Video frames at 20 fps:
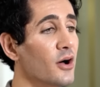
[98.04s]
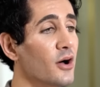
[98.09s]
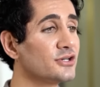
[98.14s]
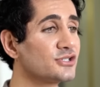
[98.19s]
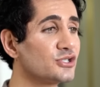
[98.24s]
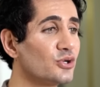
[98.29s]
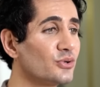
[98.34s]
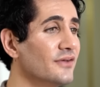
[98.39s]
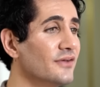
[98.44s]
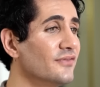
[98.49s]

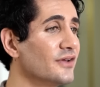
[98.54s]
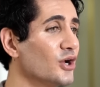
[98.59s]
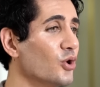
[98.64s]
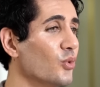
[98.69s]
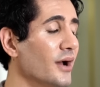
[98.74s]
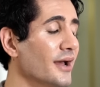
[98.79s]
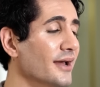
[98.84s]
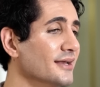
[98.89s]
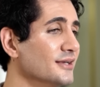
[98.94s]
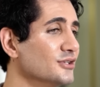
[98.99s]
also giving
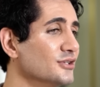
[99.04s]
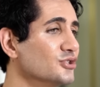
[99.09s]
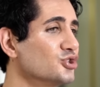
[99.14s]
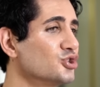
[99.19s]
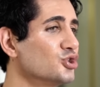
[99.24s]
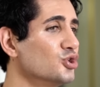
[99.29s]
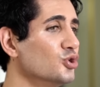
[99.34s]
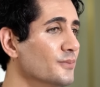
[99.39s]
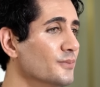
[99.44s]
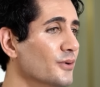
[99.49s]
away
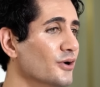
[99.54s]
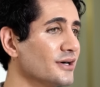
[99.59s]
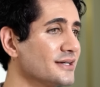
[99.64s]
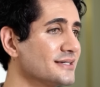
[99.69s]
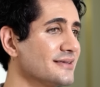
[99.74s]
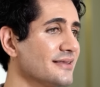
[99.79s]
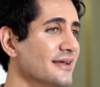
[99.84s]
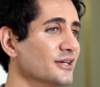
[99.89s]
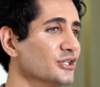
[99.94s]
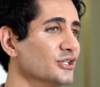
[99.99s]
2
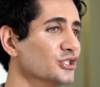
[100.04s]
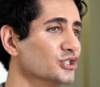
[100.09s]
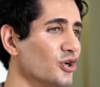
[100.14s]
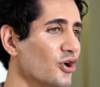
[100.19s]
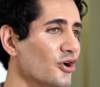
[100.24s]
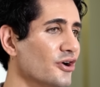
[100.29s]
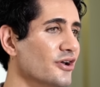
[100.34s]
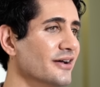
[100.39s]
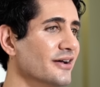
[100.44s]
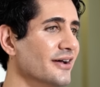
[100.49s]
books that
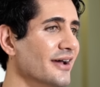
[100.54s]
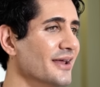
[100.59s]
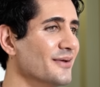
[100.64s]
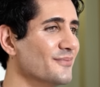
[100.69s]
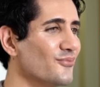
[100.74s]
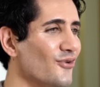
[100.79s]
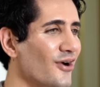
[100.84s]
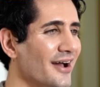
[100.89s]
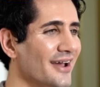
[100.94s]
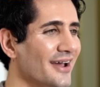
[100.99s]
Sharna
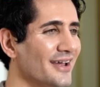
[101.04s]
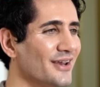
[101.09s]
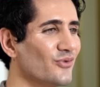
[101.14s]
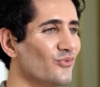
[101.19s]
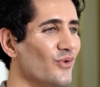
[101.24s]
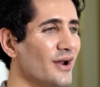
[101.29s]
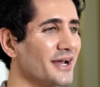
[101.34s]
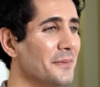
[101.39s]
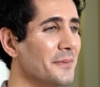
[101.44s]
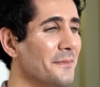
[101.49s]
and Brian
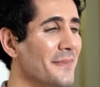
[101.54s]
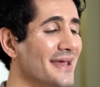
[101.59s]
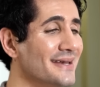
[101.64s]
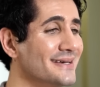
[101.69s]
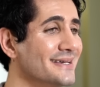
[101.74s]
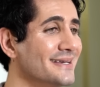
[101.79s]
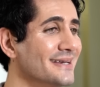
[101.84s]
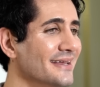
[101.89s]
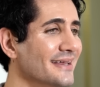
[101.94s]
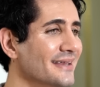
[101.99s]

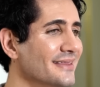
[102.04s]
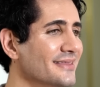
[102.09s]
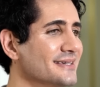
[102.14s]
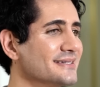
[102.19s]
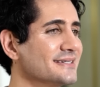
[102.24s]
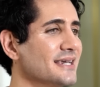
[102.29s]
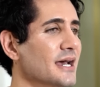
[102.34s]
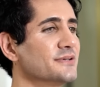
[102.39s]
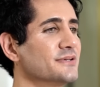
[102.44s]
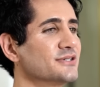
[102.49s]
recommended in
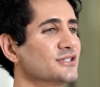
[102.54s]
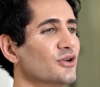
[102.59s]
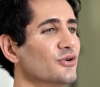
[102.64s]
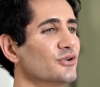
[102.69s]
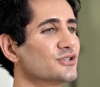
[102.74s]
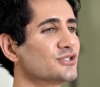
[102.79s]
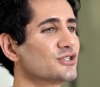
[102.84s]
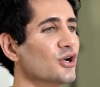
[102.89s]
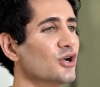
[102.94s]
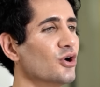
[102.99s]
this
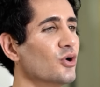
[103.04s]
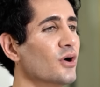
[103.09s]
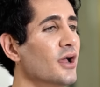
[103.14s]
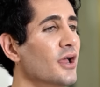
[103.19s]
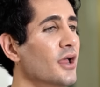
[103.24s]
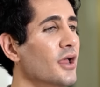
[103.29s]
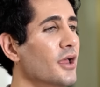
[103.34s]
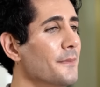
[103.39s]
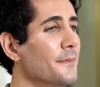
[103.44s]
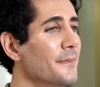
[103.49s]
episode, so
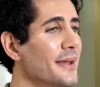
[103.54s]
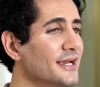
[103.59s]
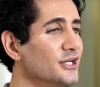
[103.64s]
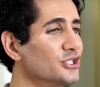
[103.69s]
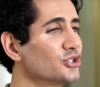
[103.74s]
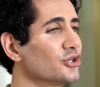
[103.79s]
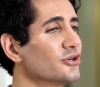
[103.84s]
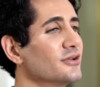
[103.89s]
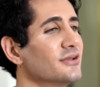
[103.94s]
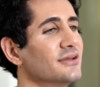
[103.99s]
make
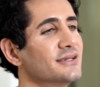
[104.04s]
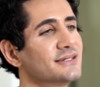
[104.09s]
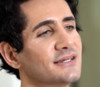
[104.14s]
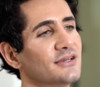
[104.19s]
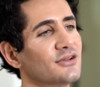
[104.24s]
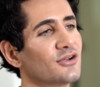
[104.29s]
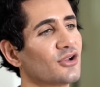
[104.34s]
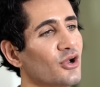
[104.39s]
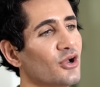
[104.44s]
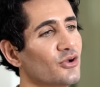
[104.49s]
sure to
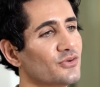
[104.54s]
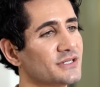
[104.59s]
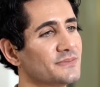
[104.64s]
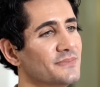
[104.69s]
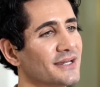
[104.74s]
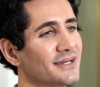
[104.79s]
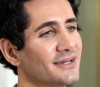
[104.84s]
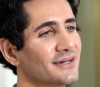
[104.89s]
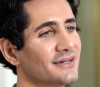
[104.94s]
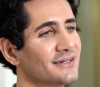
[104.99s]
listen close
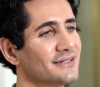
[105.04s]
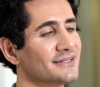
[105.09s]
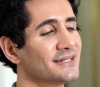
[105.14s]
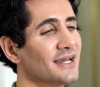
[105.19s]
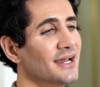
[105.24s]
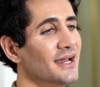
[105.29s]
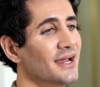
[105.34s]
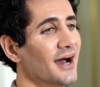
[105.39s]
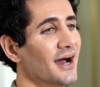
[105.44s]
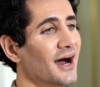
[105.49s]
because
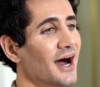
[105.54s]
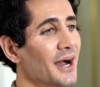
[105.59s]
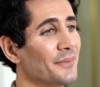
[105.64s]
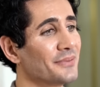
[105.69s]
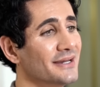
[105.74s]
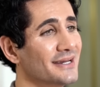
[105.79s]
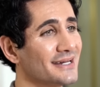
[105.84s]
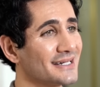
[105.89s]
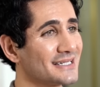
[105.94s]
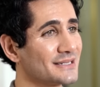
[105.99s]
I'm
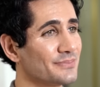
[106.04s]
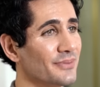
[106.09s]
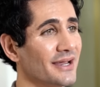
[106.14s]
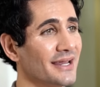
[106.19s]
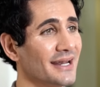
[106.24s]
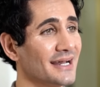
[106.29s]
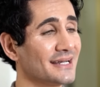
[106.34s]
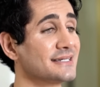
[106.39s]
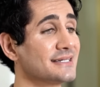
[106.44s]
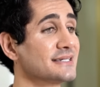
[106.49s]
going to
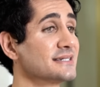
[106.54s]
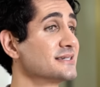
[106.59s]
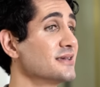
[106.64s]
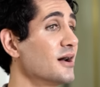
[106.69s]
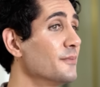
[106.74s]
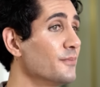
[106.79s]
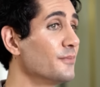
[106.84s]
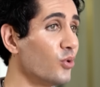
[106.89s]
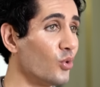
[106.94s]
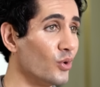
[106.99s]
explain at
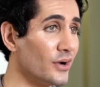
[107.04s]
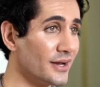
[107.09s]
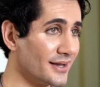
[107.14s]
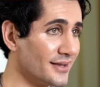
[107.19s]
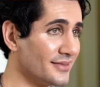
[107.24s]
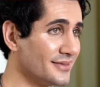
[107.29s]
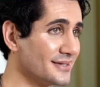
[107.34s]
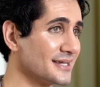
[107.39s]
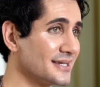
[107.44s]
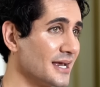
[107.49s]
some point
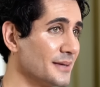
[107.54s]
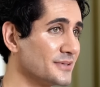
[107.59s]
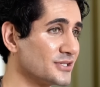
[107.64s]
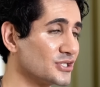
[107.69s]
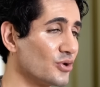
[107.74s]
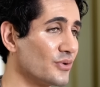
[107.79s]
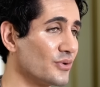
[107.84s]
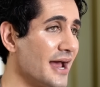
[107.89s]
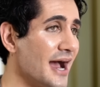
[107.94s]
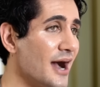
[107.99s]
in this
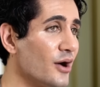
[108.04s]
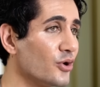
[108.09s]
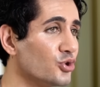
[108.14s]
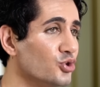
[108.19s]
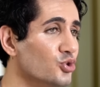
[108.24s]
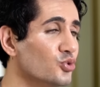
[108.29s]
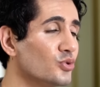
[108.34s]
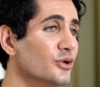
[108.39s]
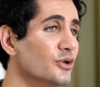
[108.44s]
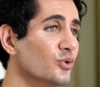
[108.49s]
episode how
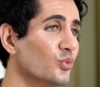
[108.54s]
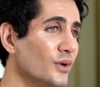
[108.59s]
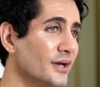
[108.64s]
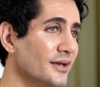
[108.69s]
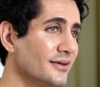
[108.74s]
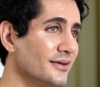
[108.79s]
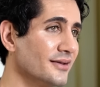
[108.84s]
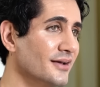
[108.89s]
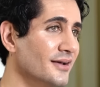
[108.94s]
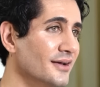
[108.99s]
you can
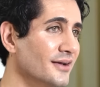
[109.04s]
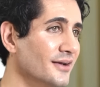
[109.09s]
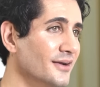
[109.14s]
win.